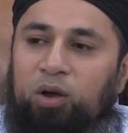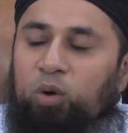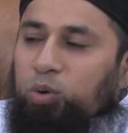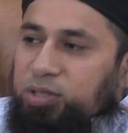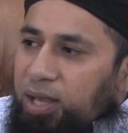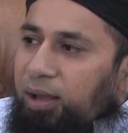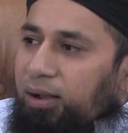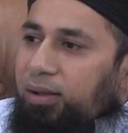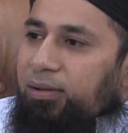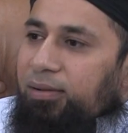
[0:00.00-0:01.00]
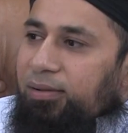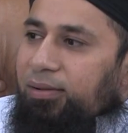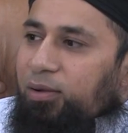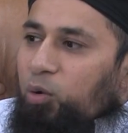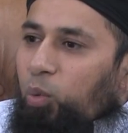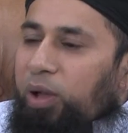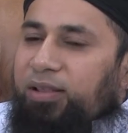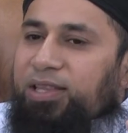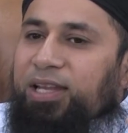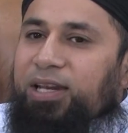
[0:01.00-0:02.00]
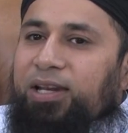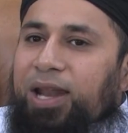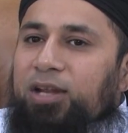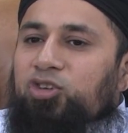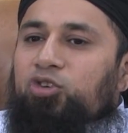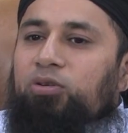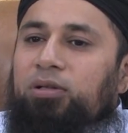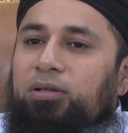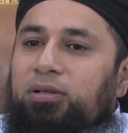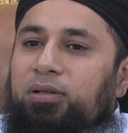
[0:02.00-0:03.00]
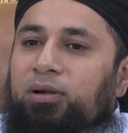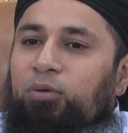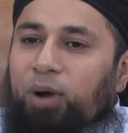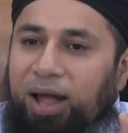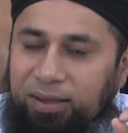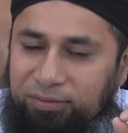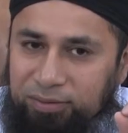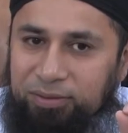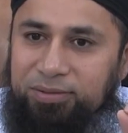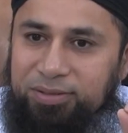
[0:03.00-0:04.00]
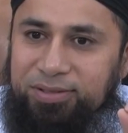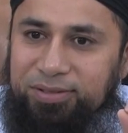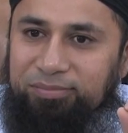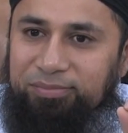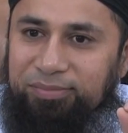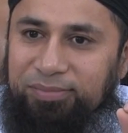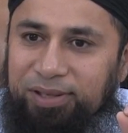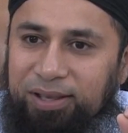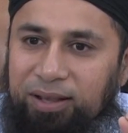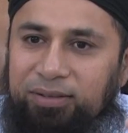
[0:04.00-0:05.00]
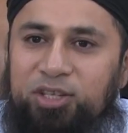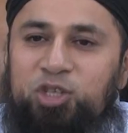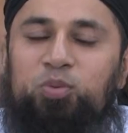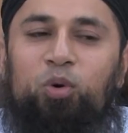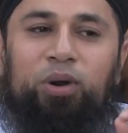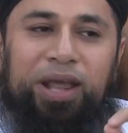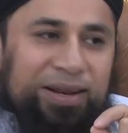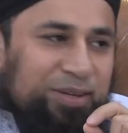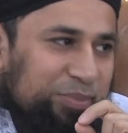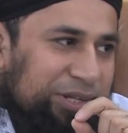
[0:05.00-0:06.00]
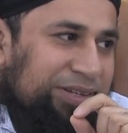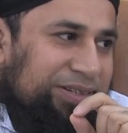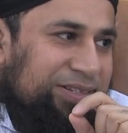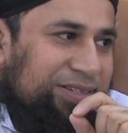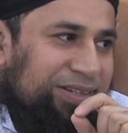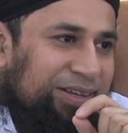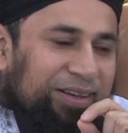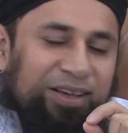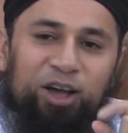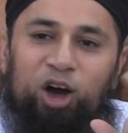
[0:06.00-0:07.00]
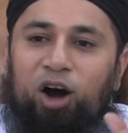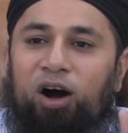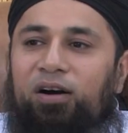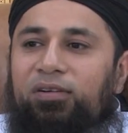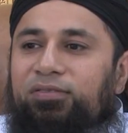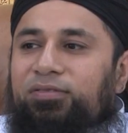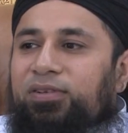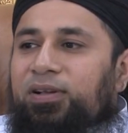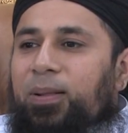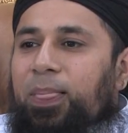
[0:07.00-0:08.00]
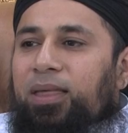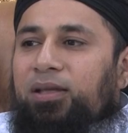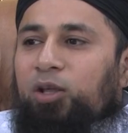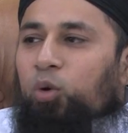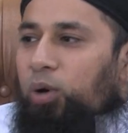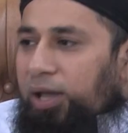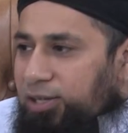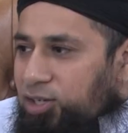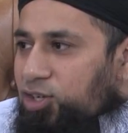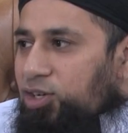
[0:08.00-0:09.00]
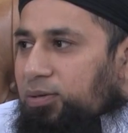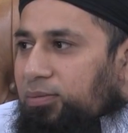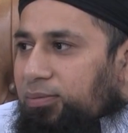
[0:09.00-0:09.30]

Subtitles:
Khuza'a were the natural rivals and the sworn enemies of the Quraysh.